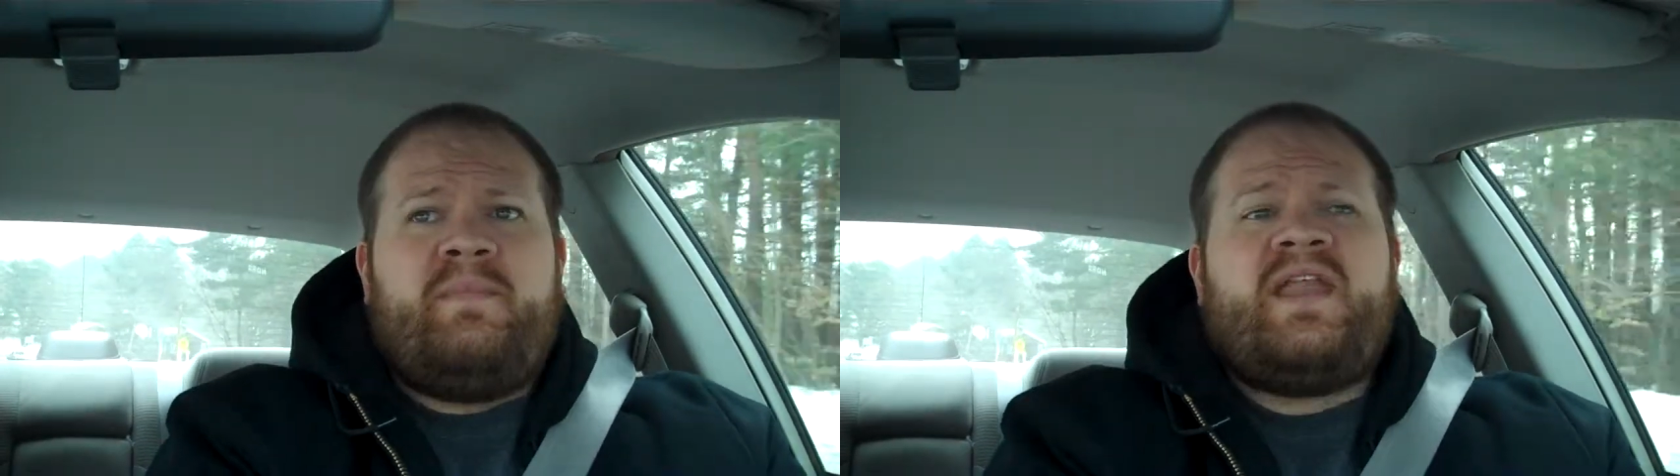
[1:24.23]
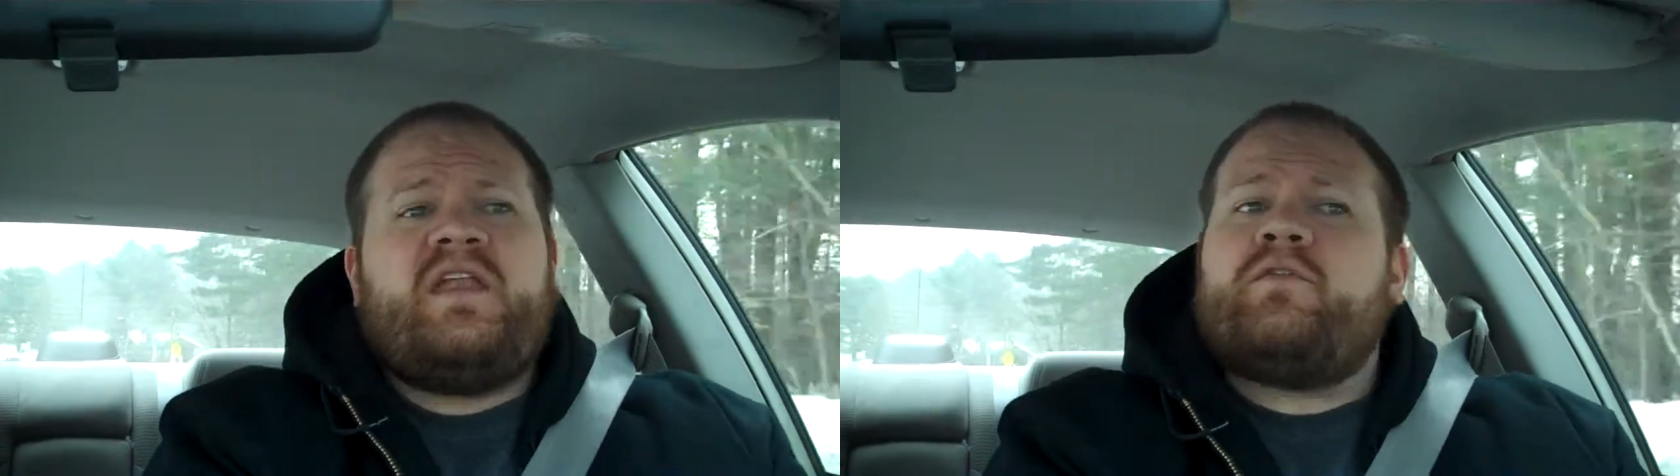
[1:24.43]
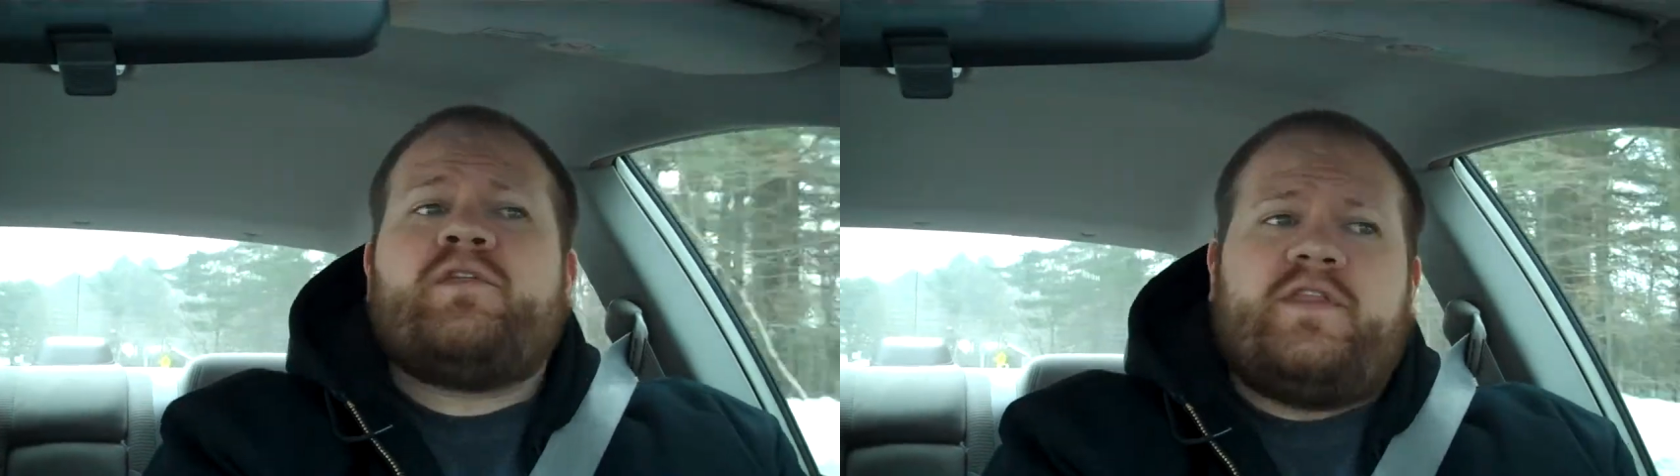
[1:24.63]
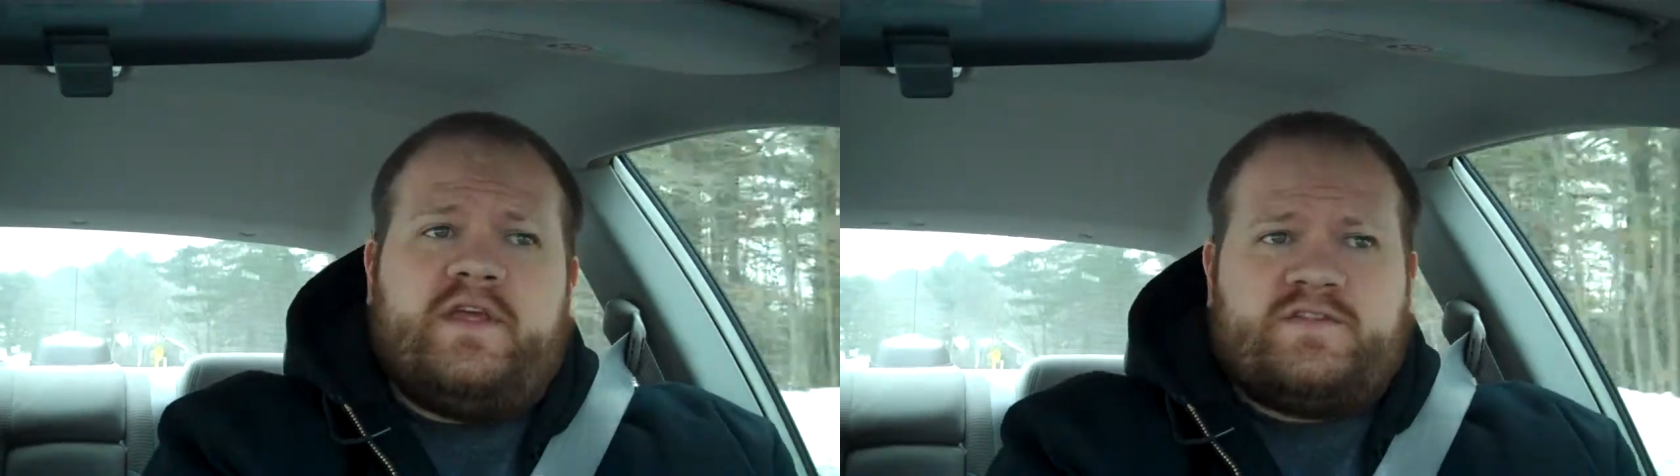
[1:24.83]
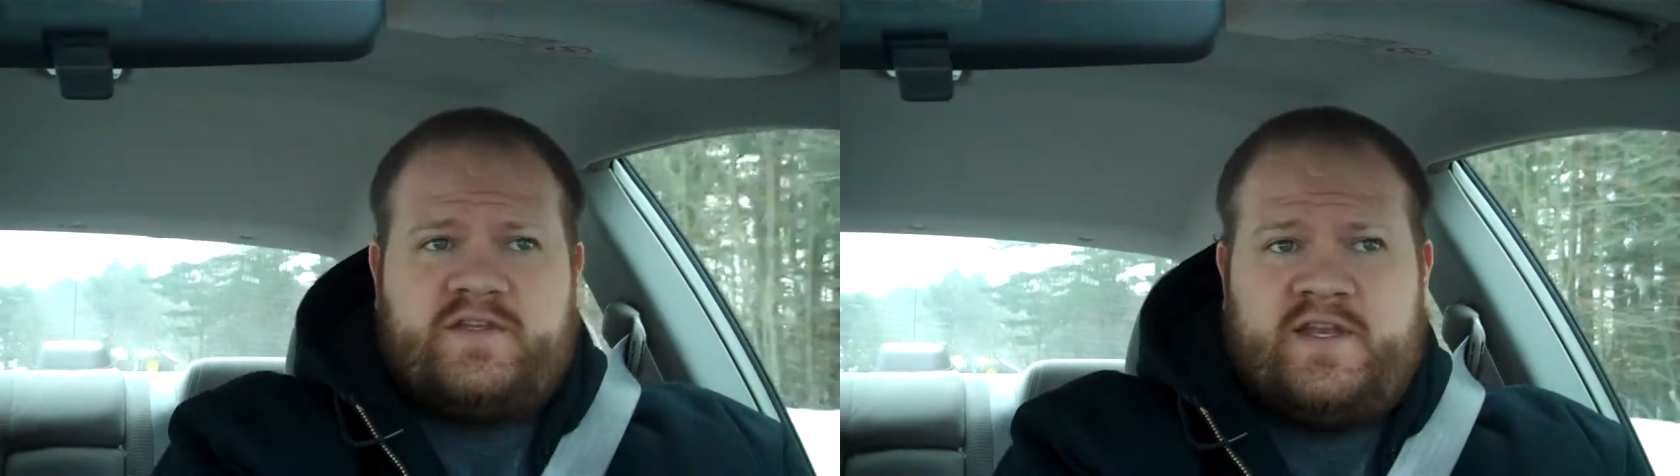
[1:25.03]
many different
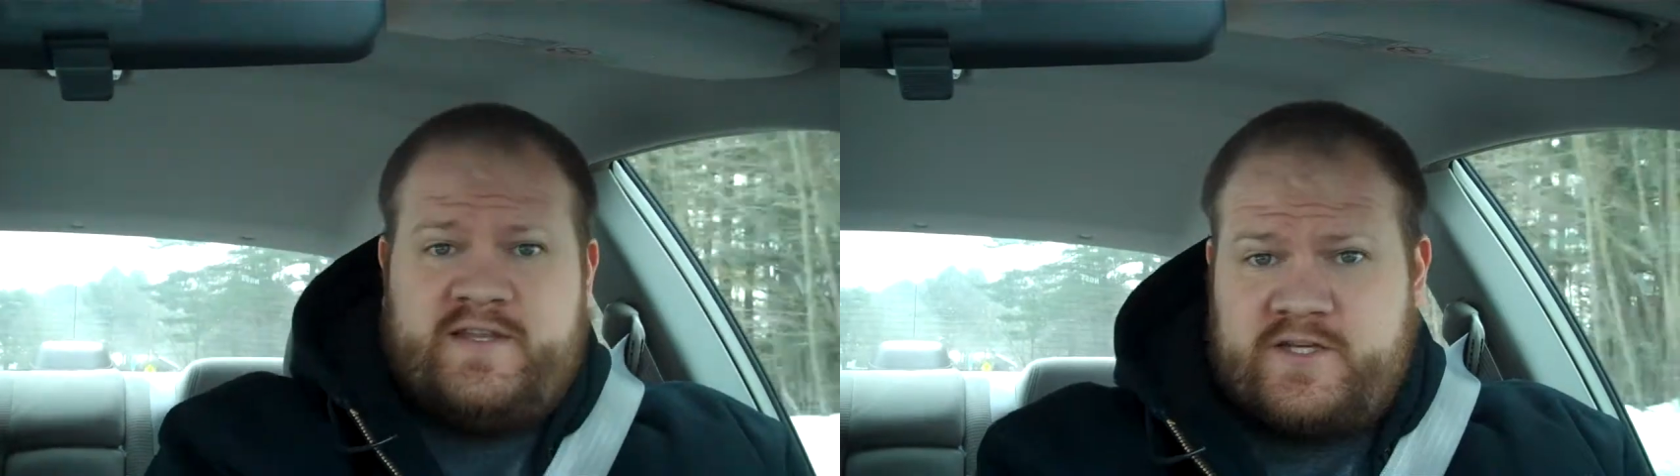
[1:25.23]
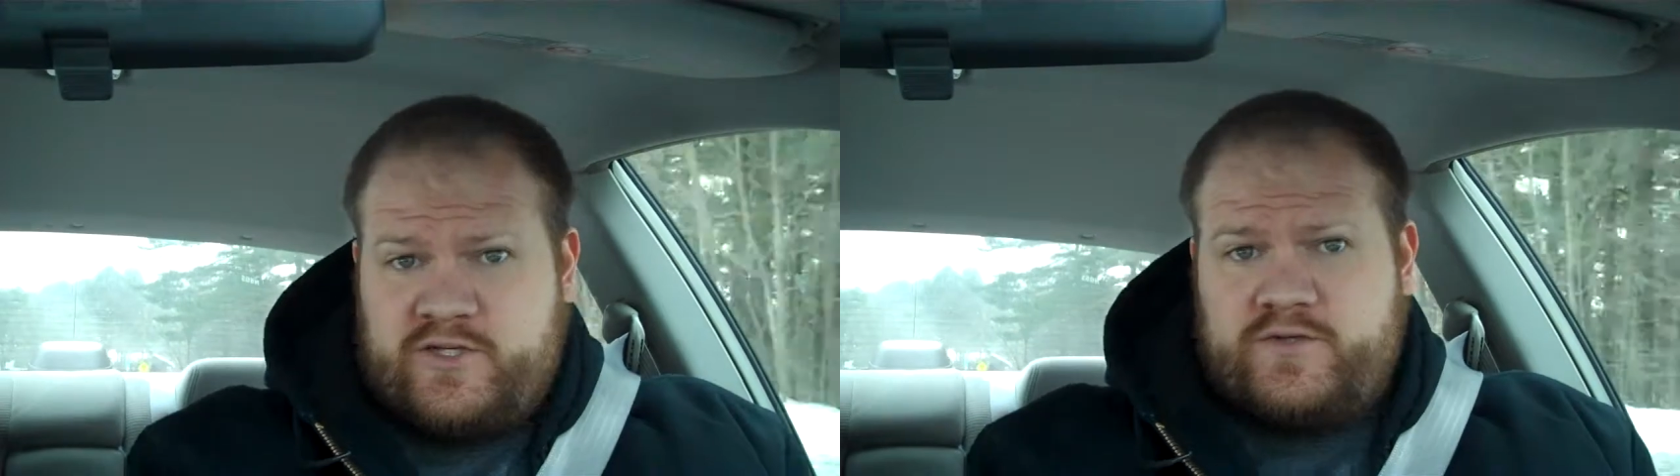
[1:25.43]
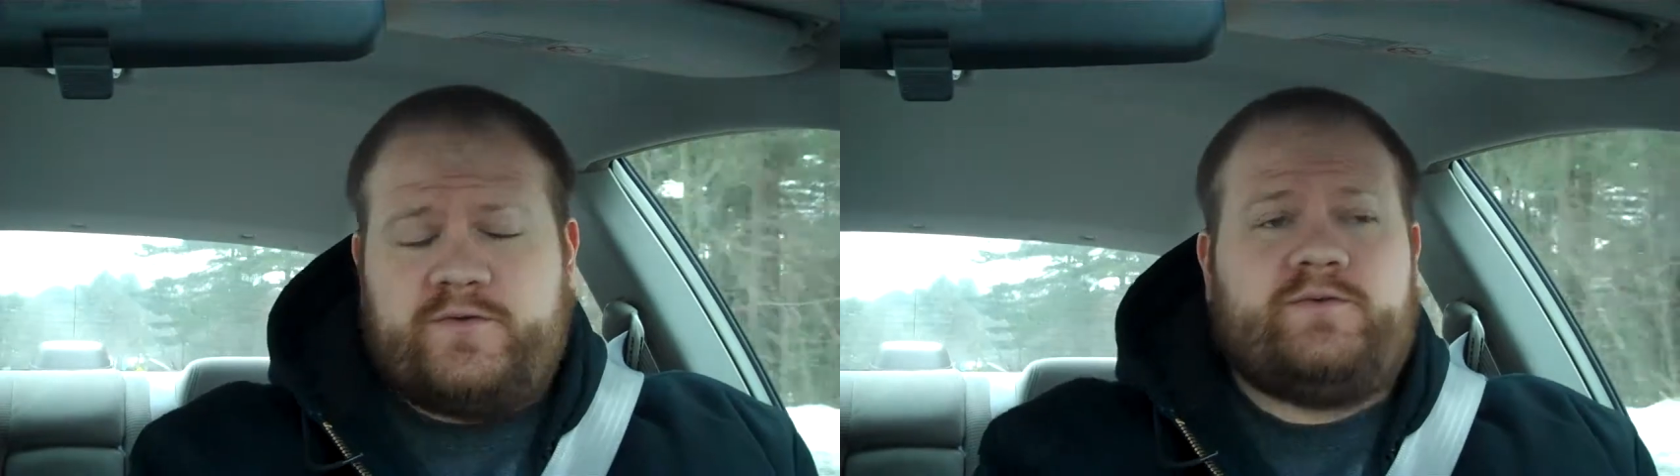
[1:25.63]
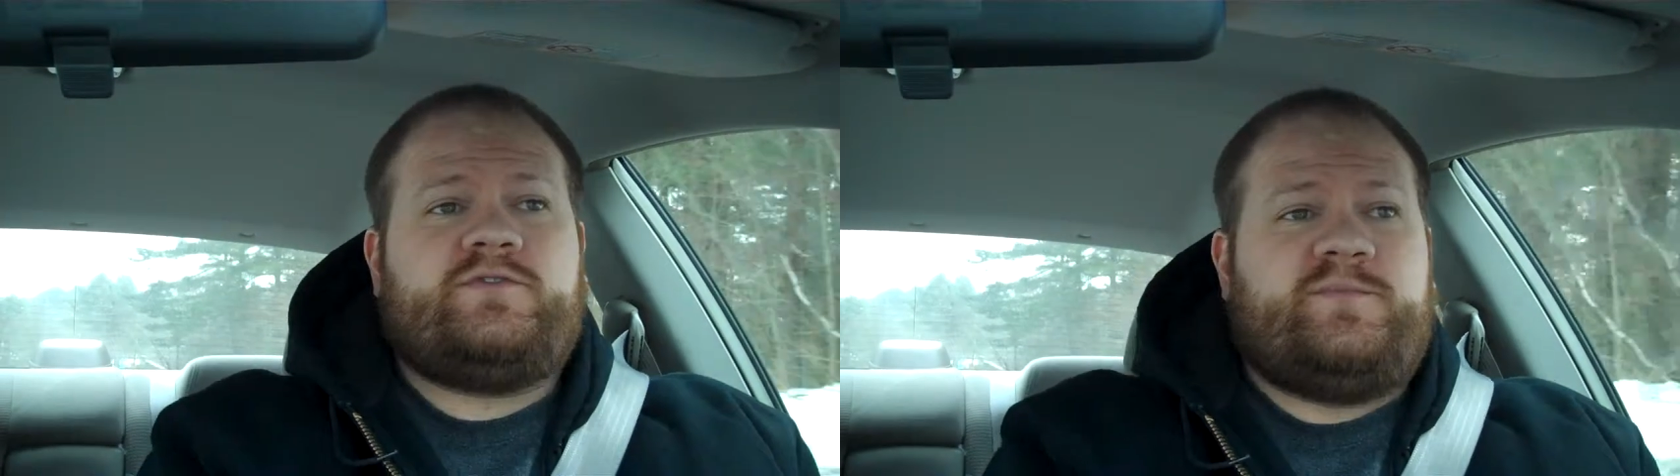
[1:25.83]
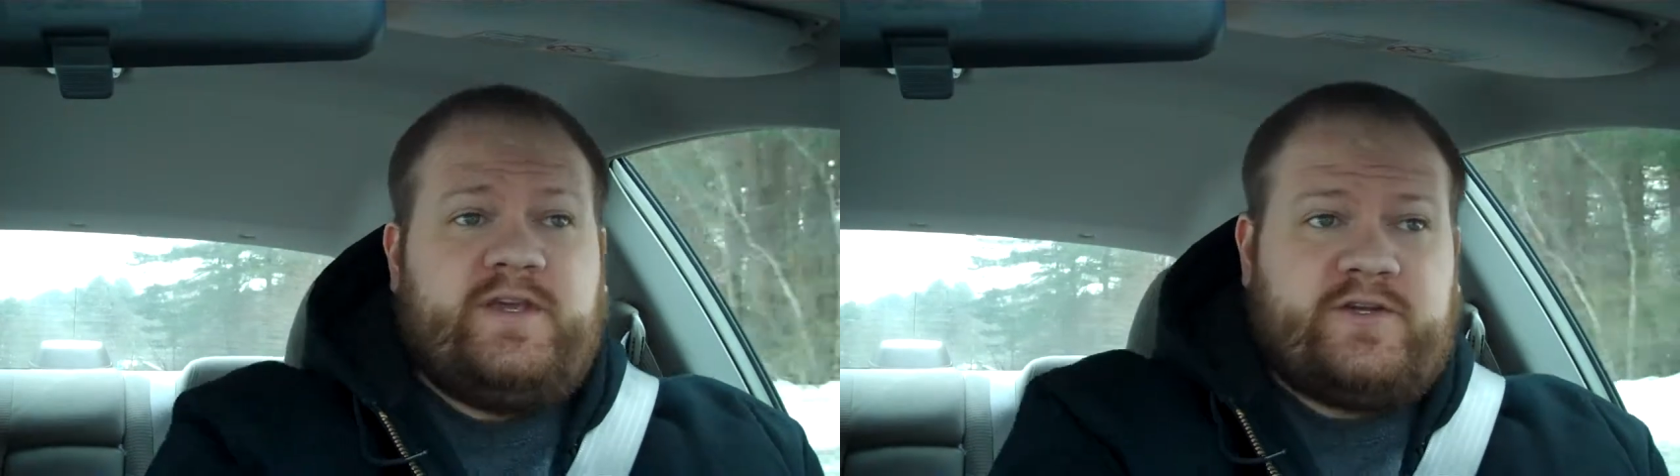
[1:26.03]
things in addition to
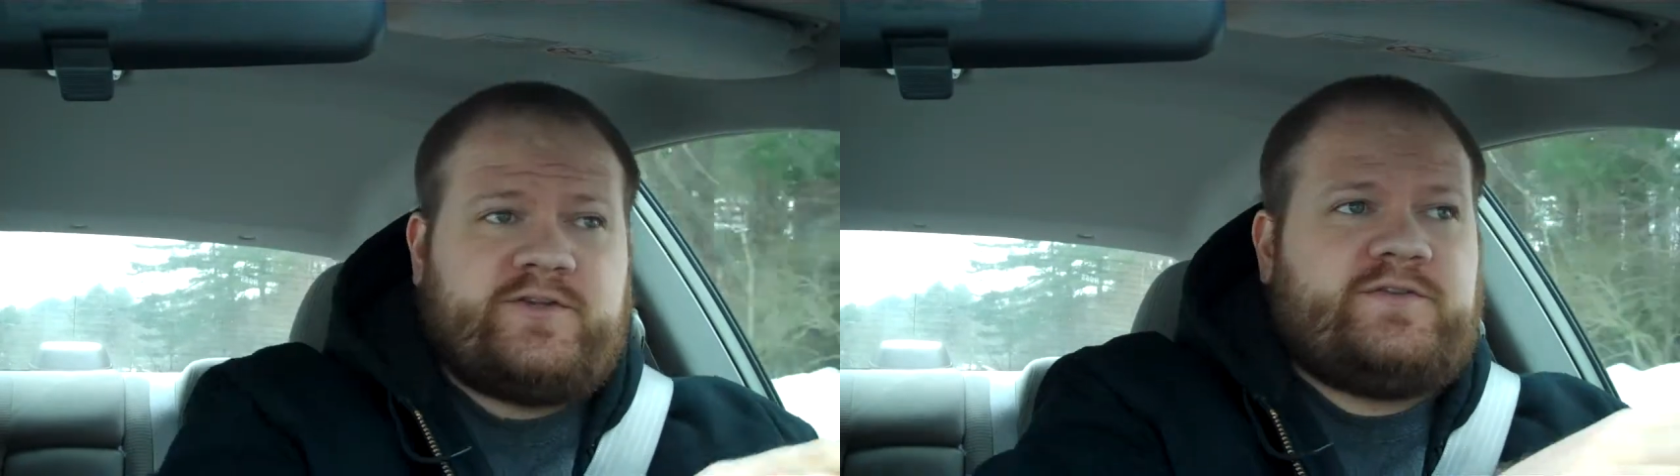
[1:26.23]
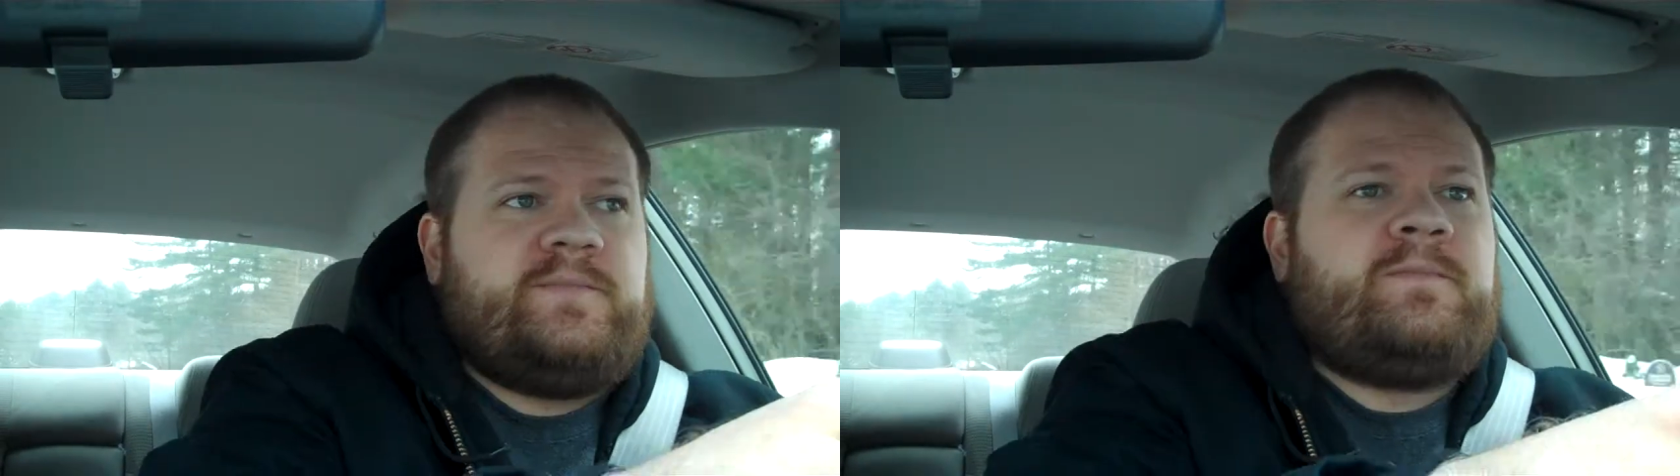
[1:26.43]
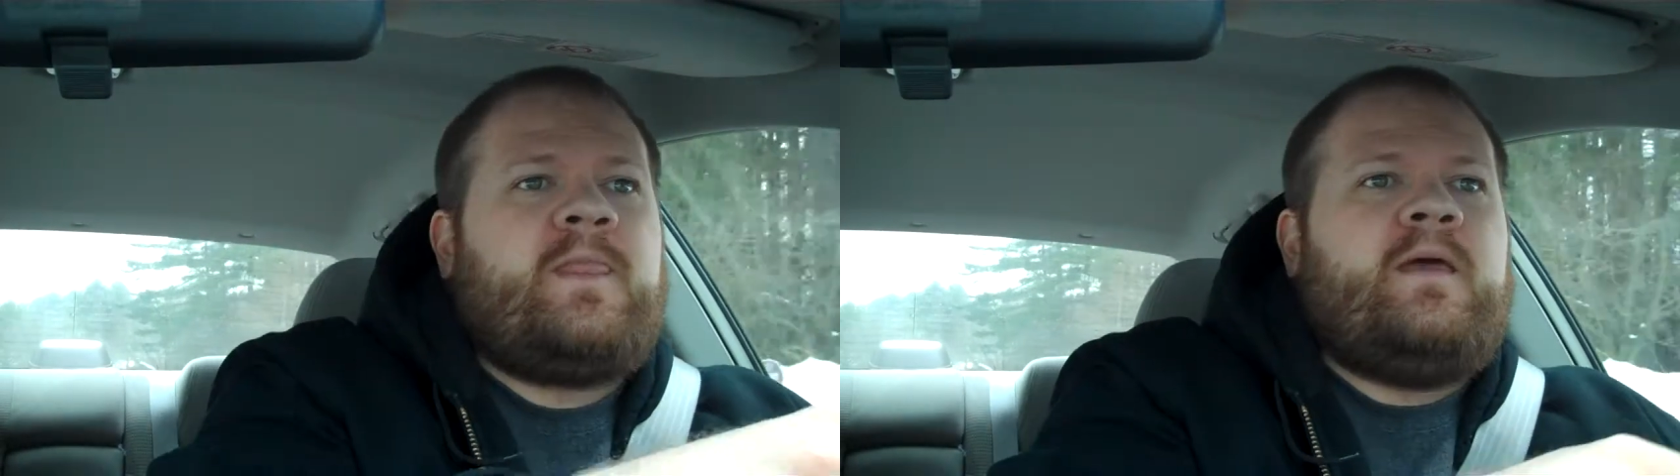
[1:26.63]
speakers.